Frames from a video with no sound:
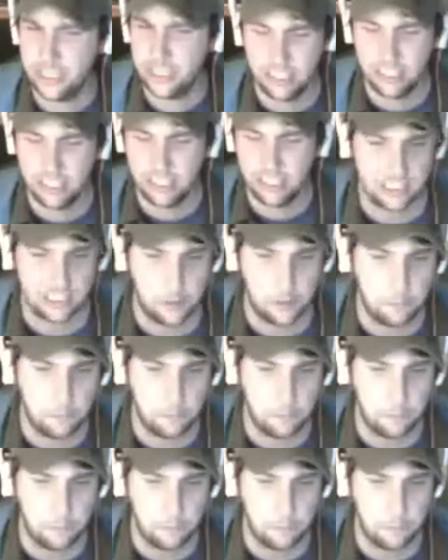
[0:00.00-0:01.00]
this year at some
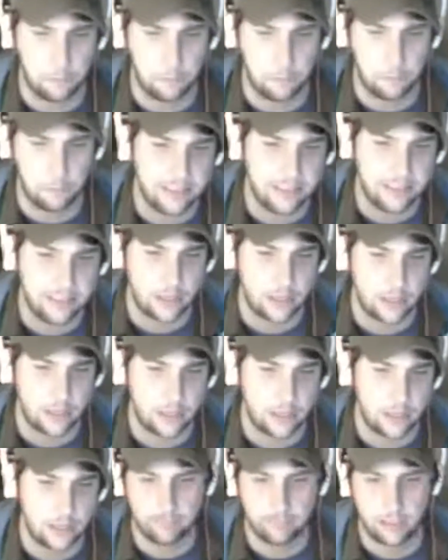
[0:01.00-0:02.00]
point, and
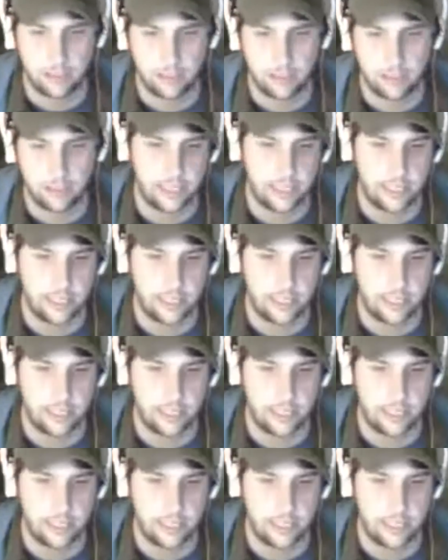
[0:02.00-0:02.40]
they